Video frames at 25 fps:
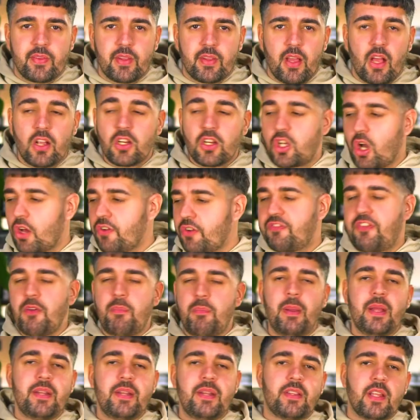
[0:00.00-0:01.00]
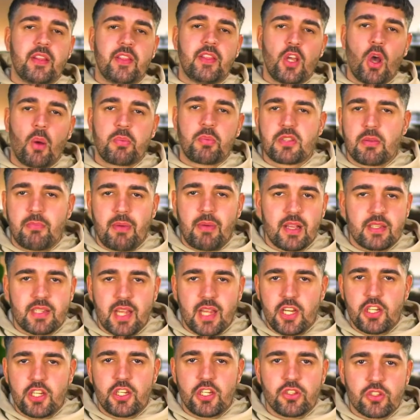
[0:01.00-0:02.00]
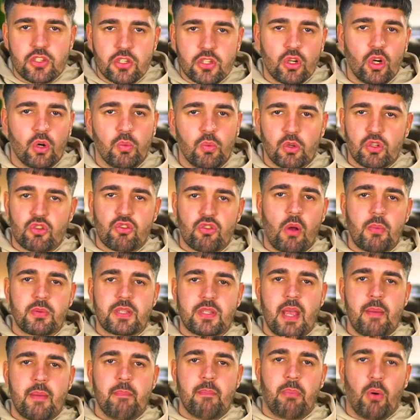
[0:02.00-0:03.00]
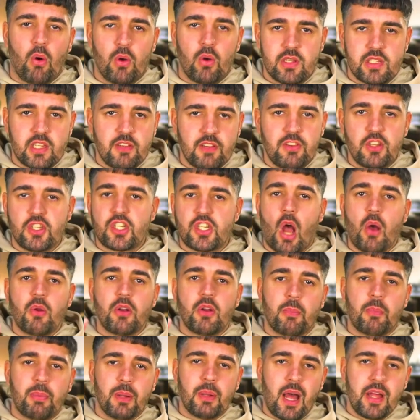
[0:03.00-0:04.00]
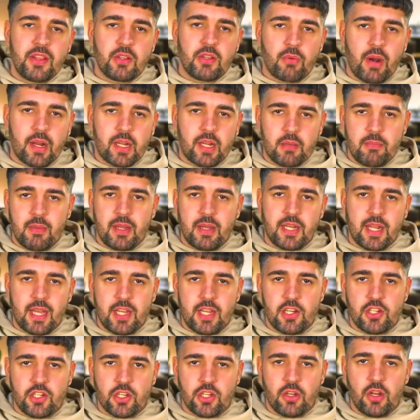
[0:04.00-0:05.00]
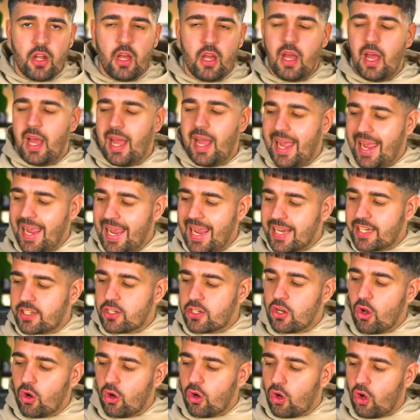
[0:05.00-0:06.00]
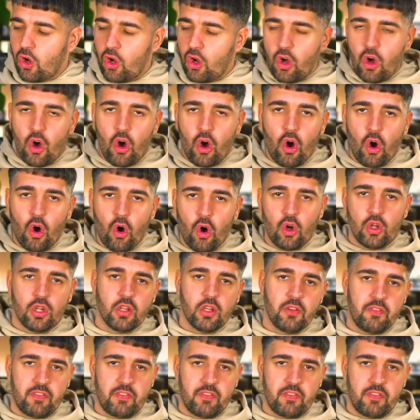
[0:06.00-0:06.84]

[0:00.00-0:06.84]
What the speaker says: And God forbid that the optimization score will drop 10 points if you don't apply the recommendation. Ignore all of